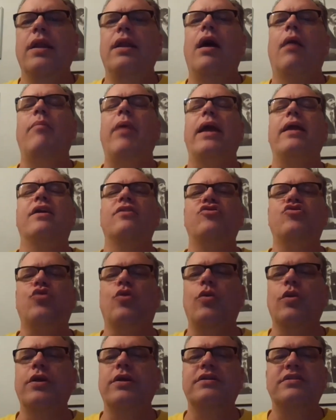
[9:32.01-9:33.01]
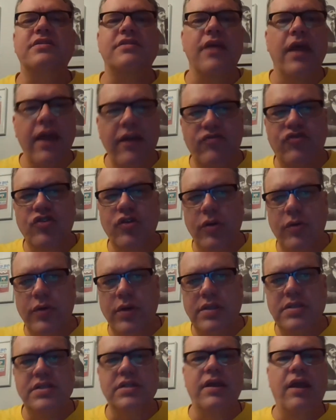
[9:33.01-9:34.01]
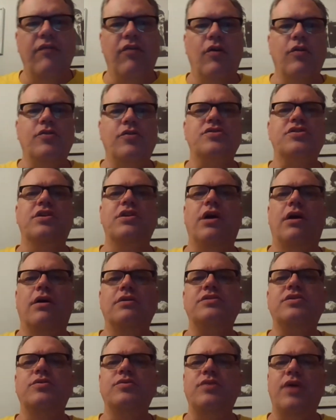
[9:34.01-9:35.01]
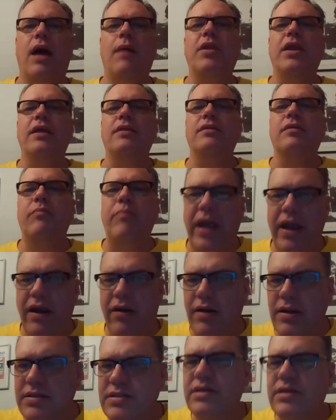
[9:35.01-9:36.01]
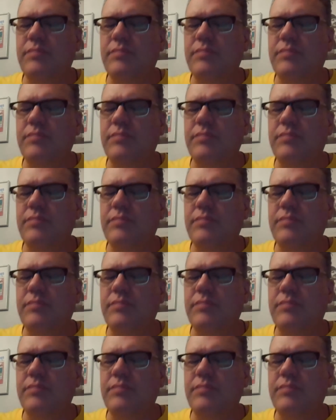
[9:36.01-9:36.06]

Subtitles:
Now, by controlling slave children, slaveholders could also dominate the parents,